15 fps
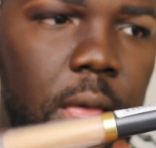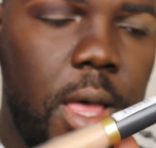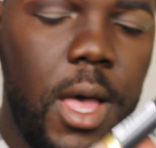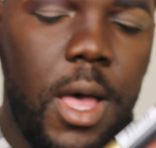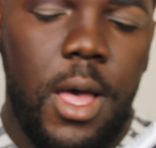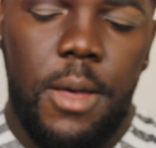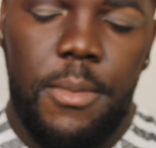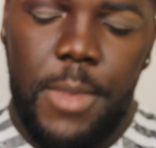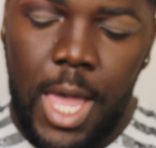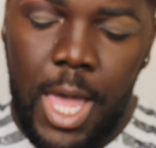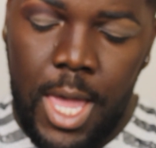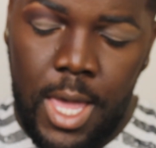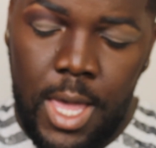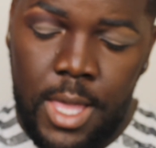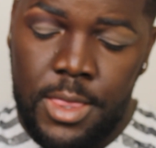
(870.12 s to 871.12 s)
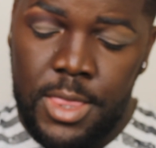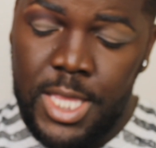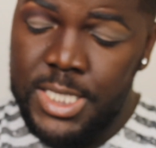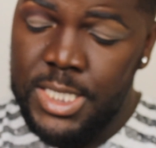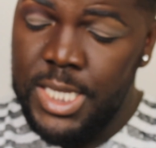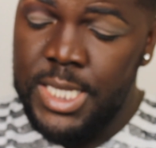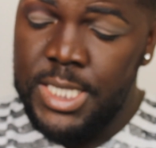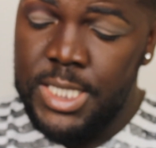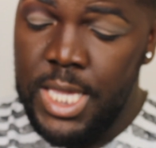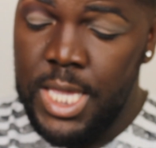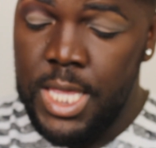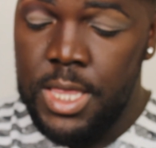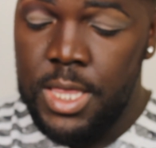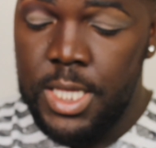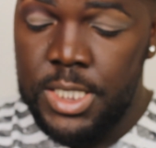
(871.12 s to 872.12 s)
And this is
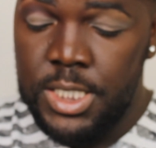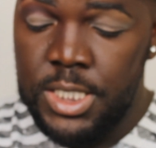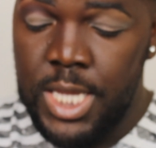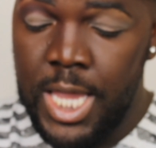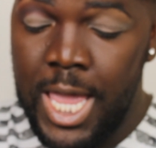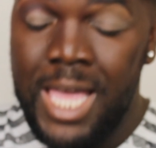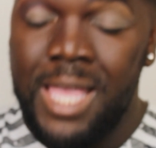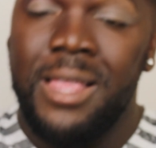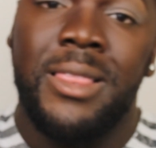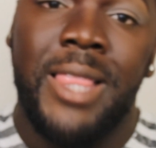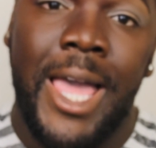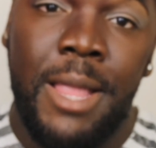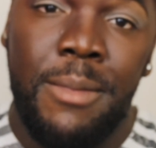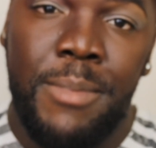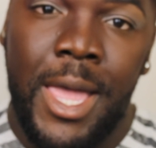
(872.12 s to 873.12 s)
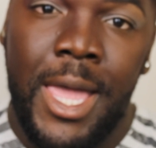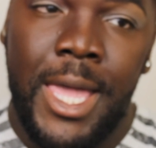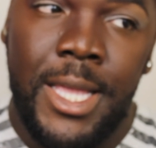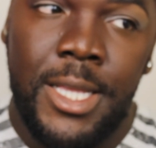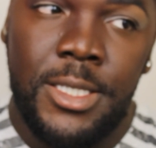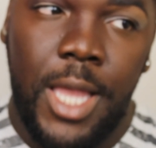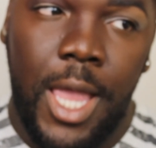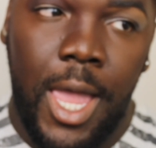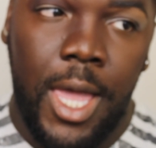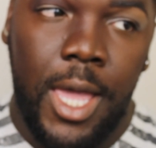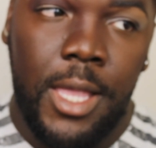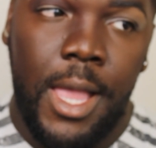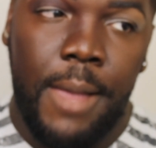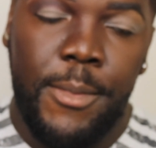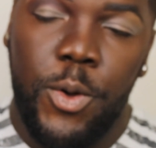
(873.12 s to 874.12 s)
in the shade Light Beige.
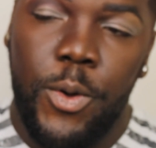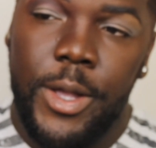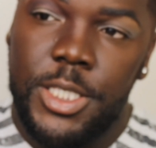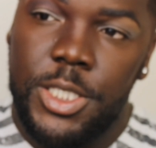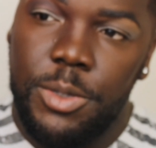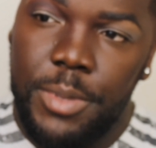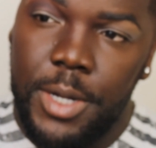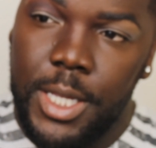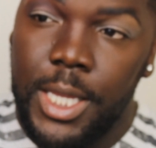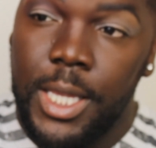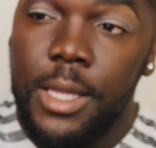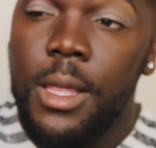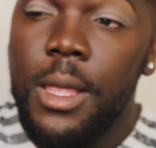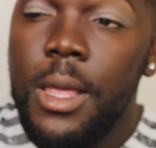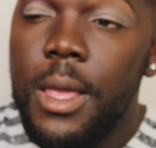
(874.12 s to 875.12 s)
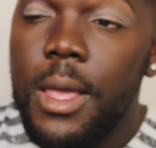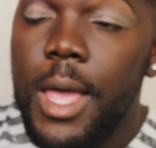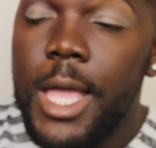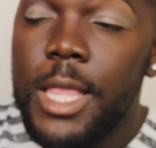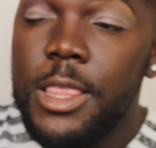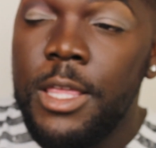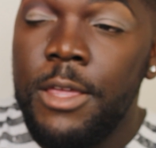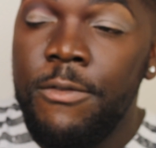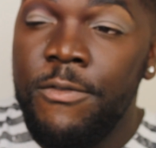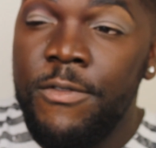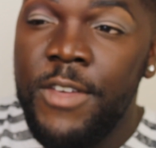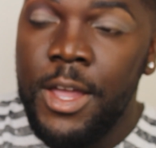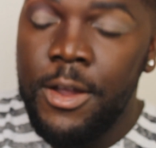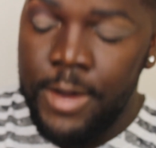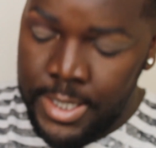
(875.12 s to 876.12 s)
And I'm going to put it at the
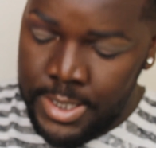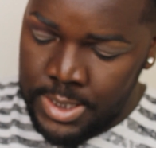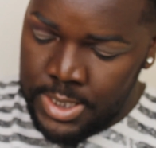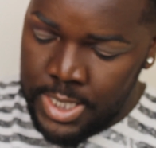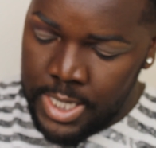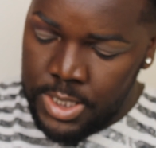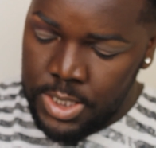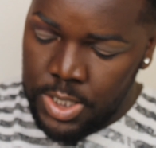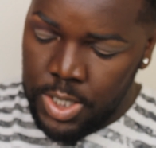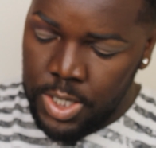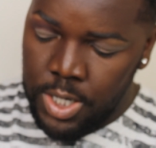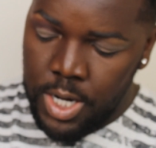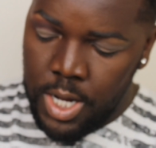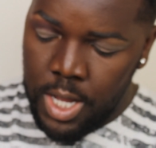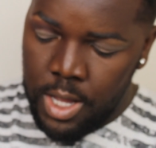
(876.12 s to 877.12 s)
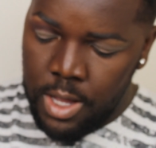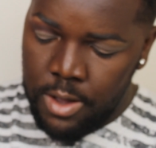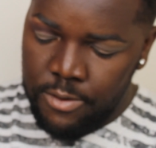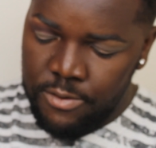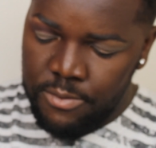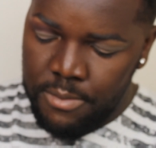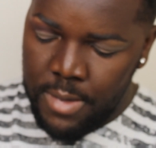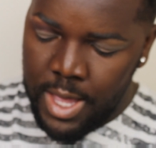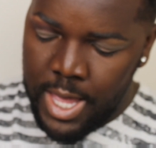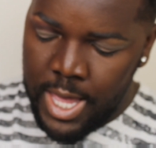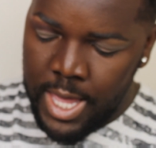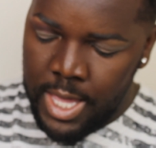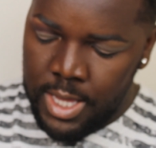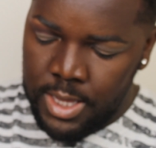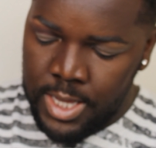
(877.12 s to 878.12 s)
very center of
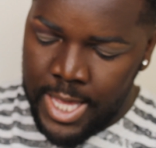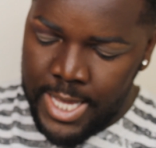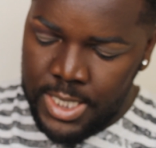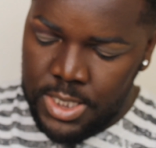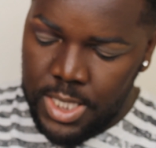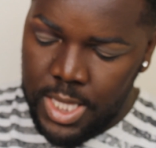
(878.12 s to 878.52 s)
my lash